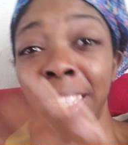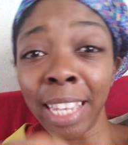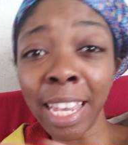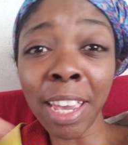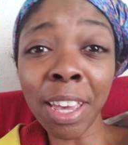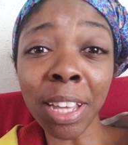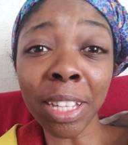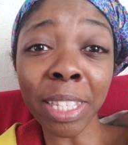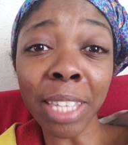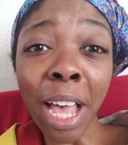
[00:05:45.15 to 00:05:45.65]
See,
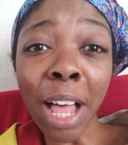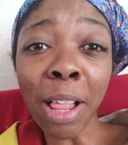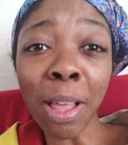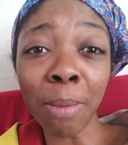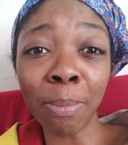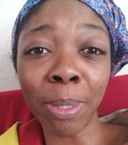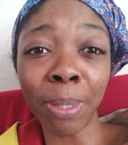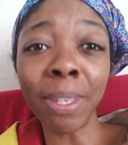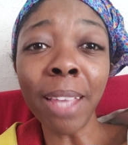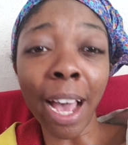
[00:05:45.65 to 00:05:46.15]
you can tell
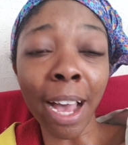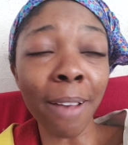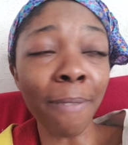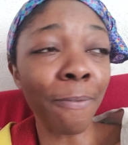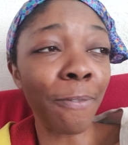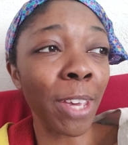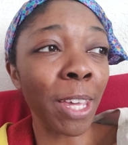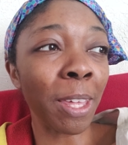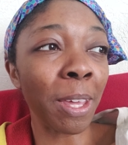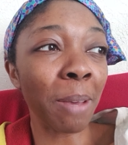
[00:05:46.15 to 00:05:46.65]
I'm, I'm
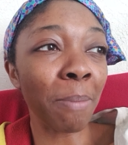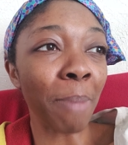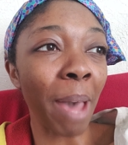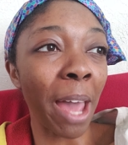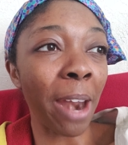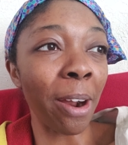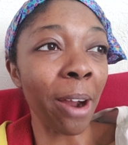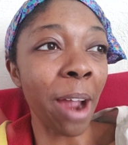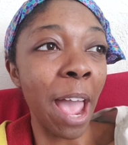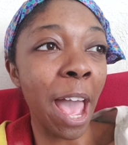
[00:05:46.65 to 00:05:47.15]
feeling
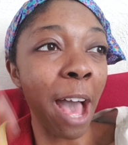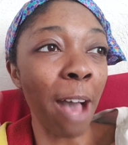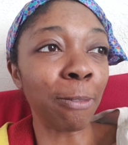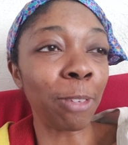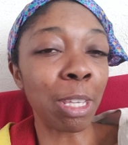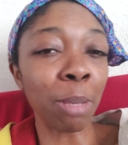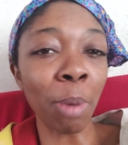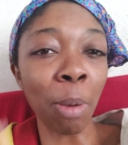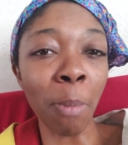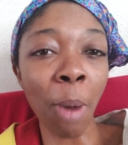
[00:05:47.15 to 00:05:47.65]
better. I have
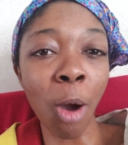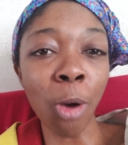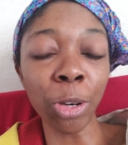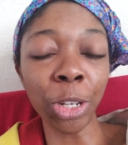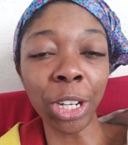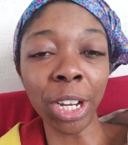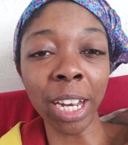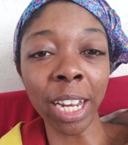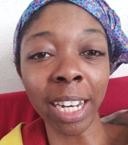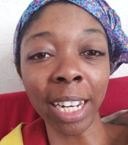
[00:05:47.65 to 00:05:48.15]
some
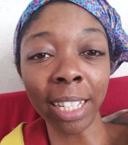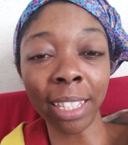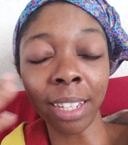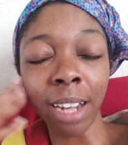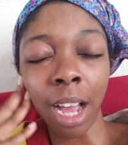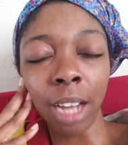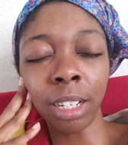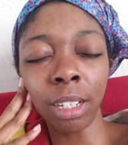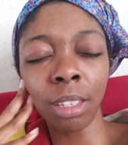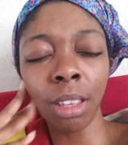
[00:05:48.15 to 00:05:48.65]
emotion and it's
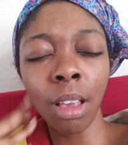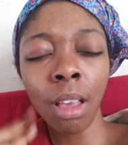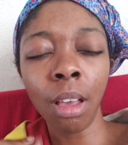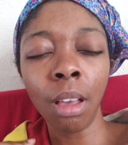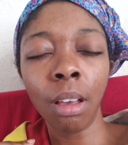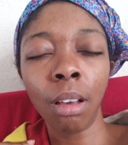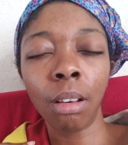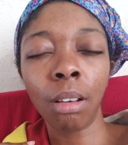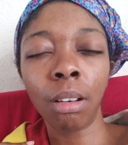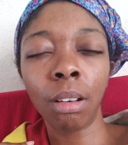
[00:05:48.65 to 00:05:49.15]
not just,
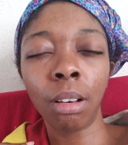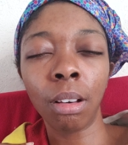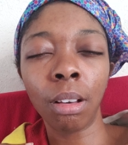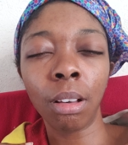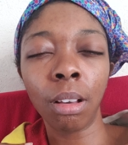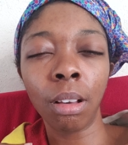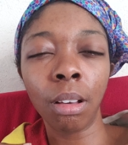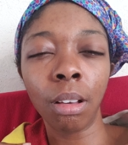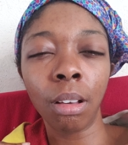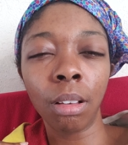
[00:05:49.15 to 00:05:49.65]

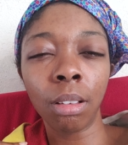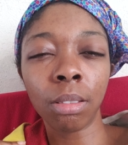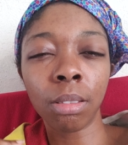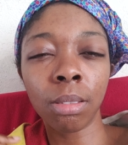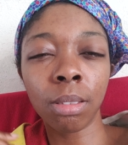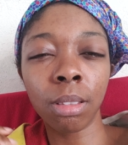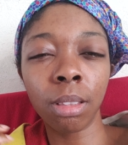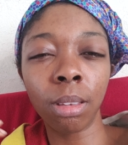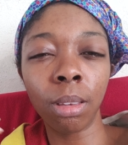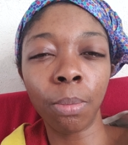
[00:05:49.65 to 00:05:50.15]
uh,
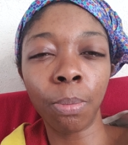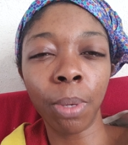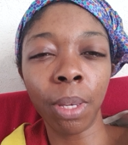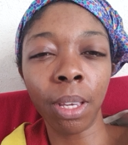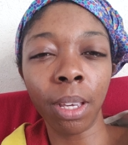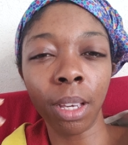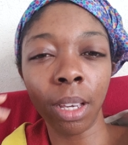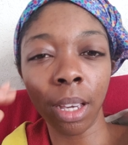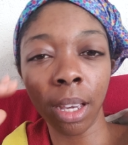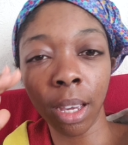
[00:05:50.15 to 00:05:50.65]

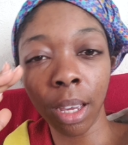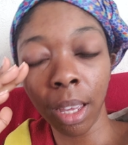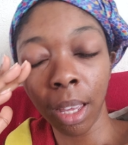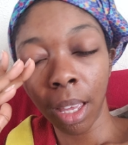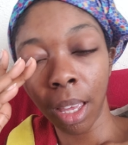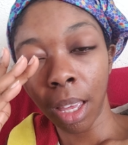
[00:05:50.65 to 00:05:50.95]
sleepy.